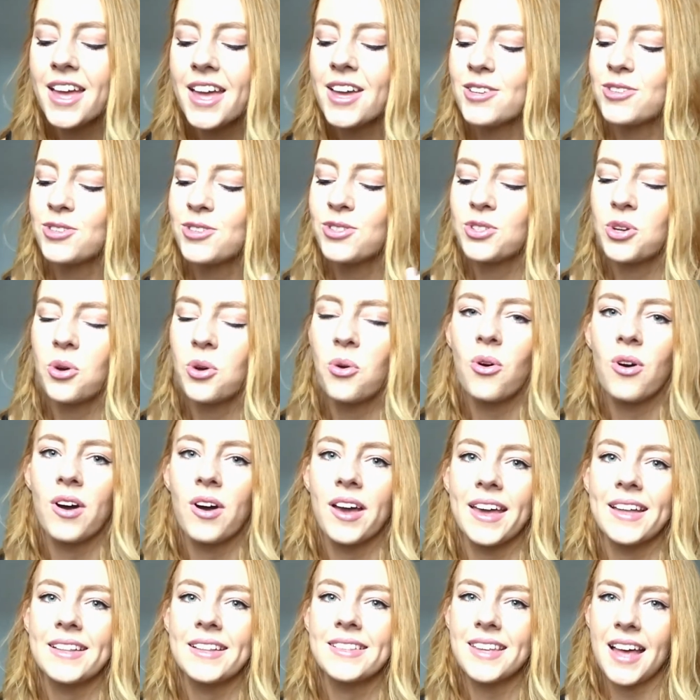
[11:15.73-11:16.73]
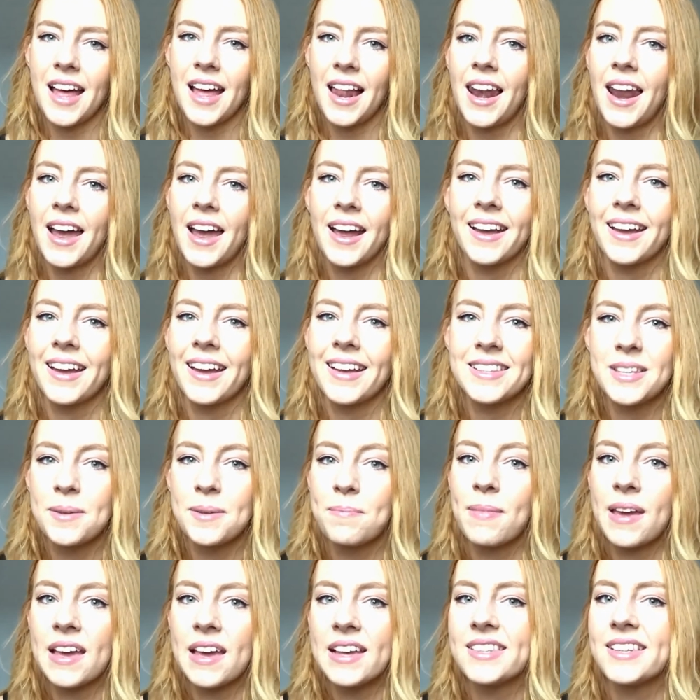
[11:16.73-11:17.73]
So it's like, it's
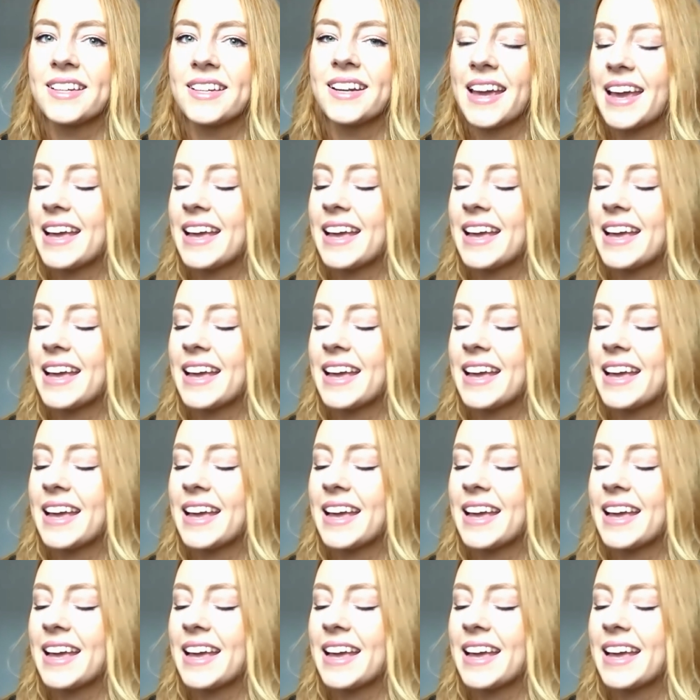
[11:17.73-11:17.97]
amazing,